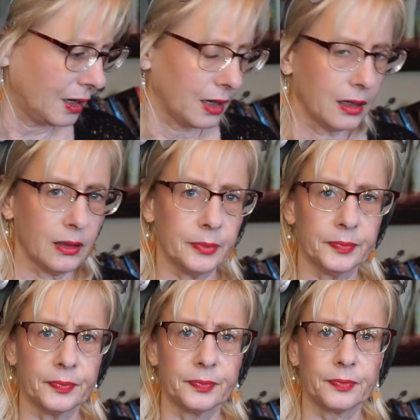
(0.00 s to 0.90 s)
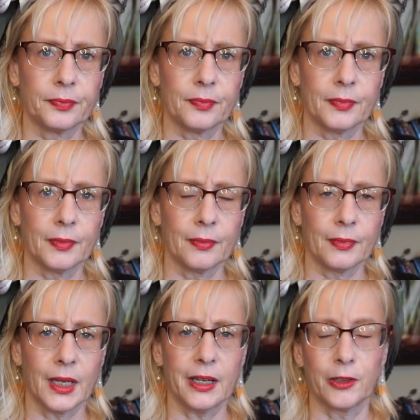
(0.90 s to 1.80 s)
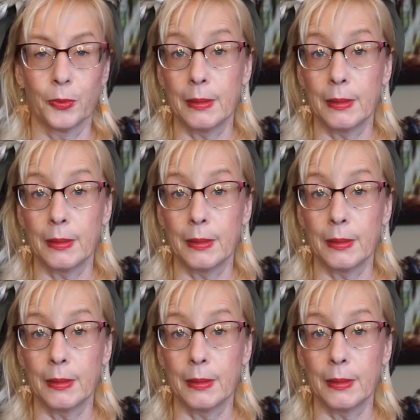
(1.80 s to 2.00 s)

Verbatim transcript: Um, I don't know,